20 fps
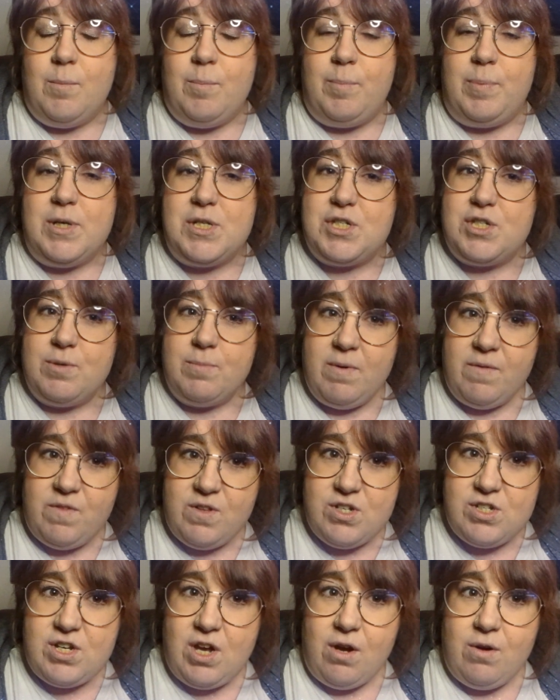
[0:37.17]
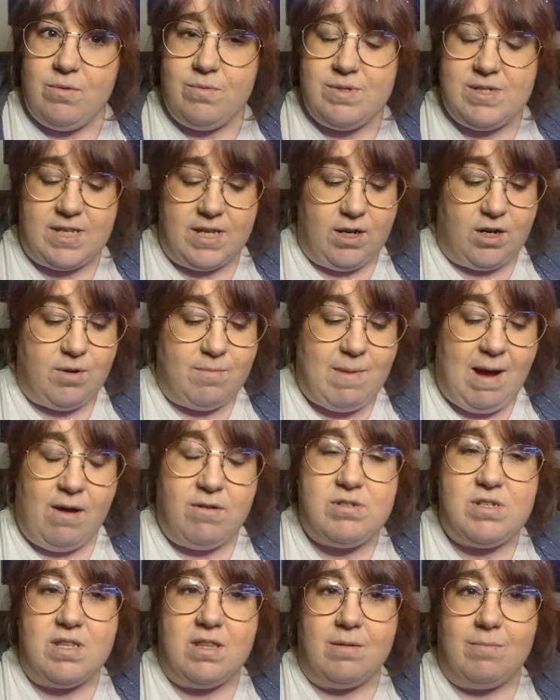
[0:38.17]
But some of the tones that come
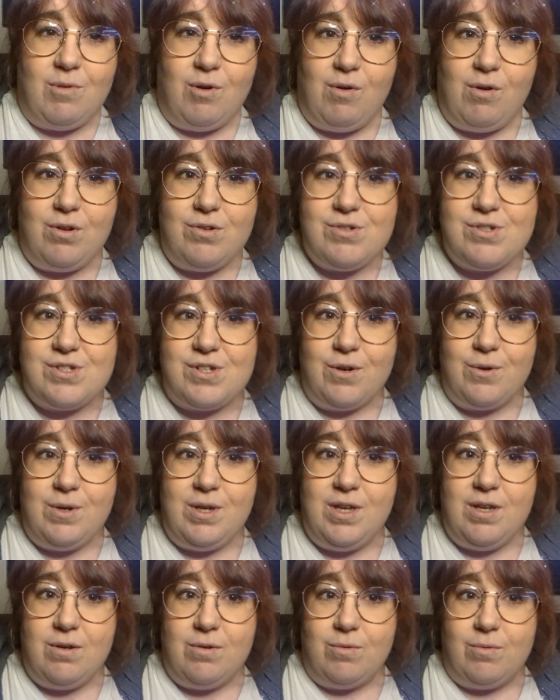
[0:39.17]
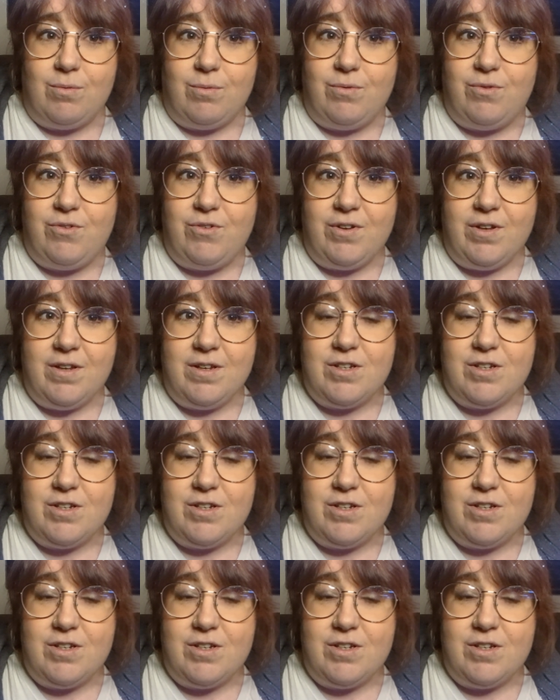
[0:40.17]
out of them are also used